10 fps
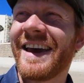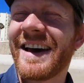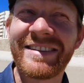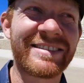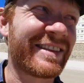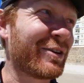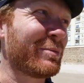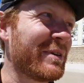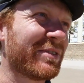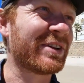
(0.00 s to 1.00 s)
Yes, that
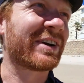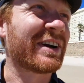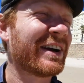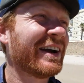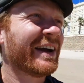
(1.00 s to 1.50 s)
would be vulgar.